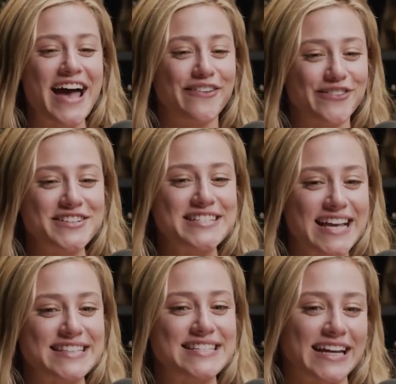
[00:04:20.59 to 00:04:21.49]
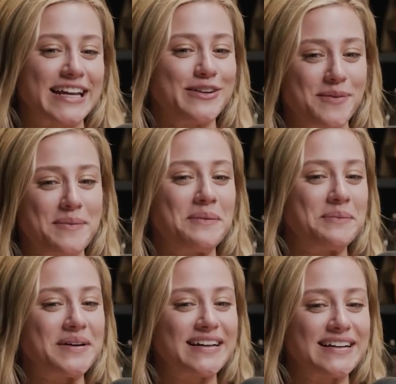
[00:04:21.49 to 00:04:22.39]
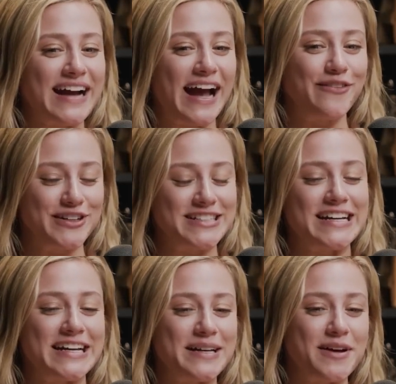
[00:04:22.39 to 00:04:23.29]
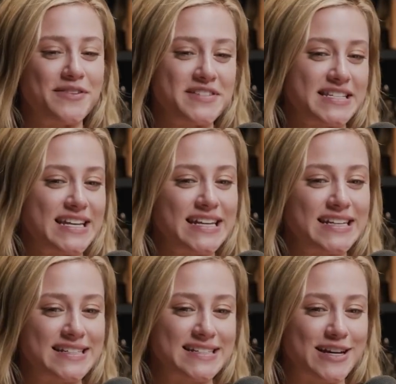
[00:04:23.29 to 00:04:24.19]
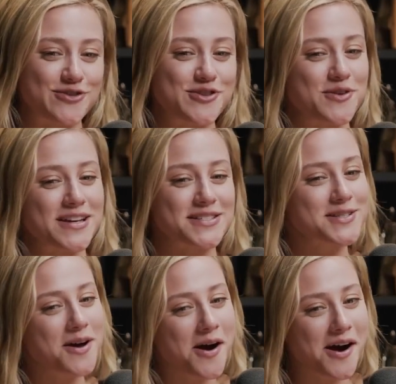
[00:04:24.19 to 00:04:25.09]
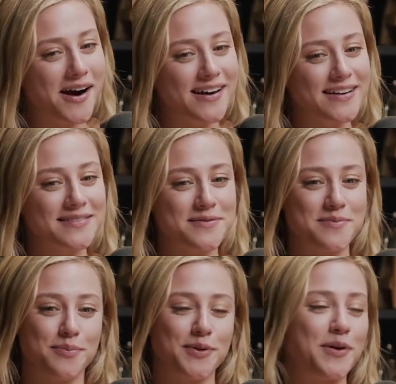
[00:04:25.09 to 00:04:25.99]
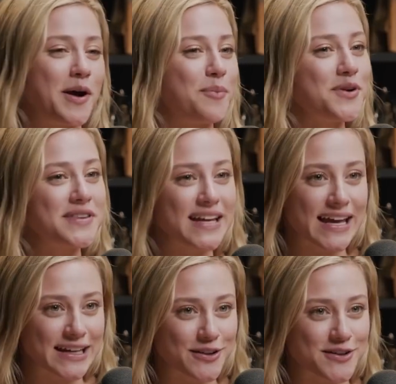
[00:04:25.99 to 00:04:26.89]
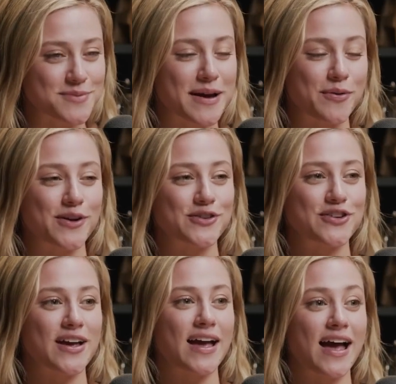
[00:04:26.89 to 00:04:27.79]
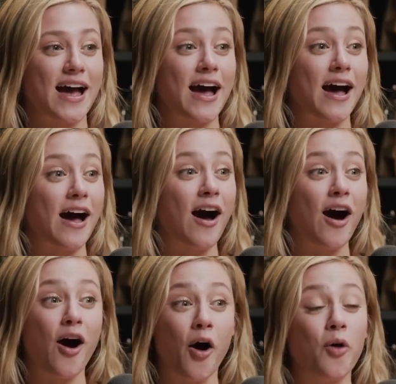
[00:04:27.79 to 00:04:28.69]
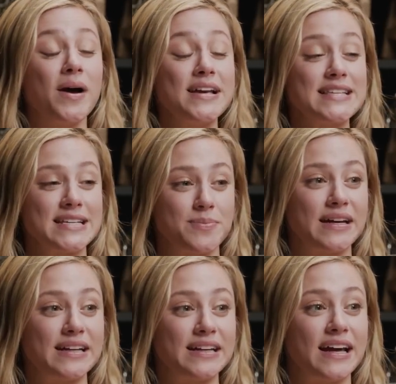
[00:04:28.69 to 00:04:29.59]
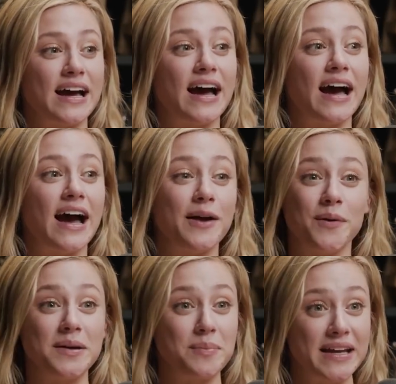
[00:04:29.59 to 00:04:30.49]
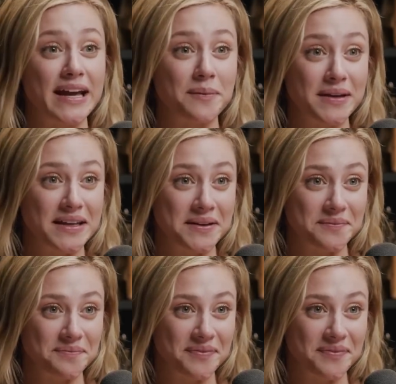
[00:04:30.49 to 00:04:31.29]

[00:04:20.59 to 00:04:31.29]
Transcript: ever since I can remember, every time I've seen a shooting star, blown out birthday candles, my wish always has been, I want to be happy.